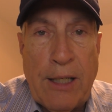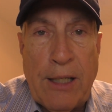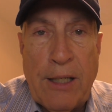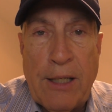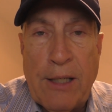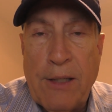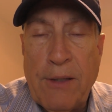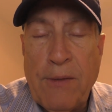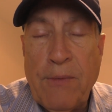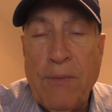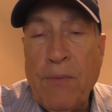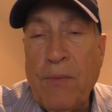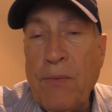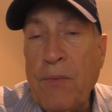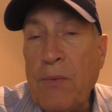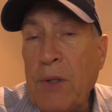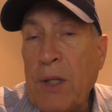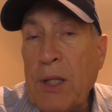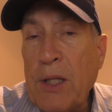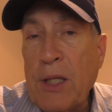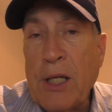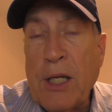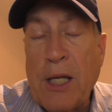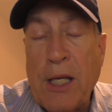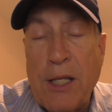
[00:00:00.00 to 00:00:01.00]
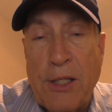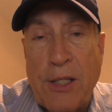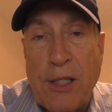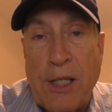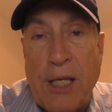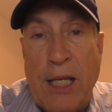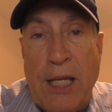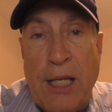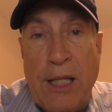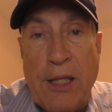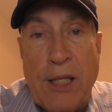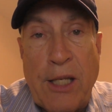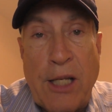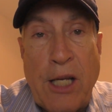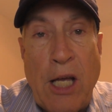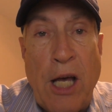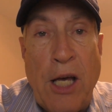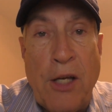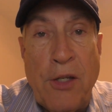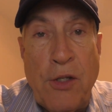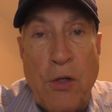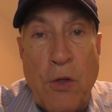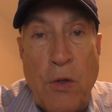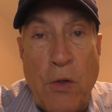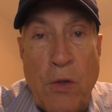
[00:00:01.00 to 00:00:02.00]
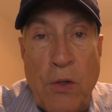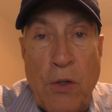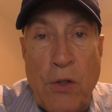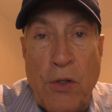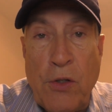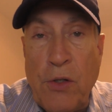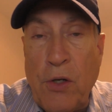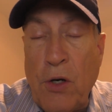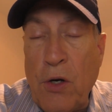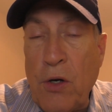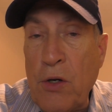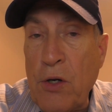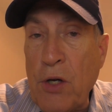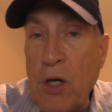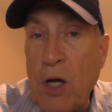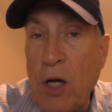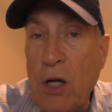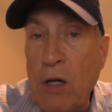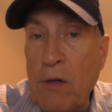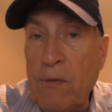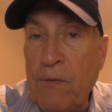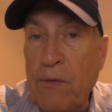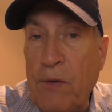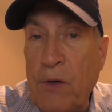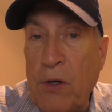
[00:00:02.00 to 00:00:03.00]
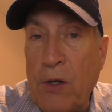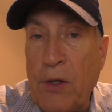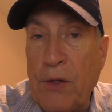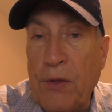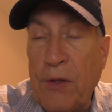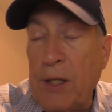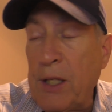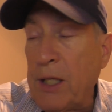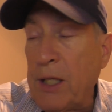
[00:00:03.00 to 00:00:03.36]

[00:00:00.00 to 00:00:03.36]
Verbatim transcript: Uh, as again, the contour is turned off on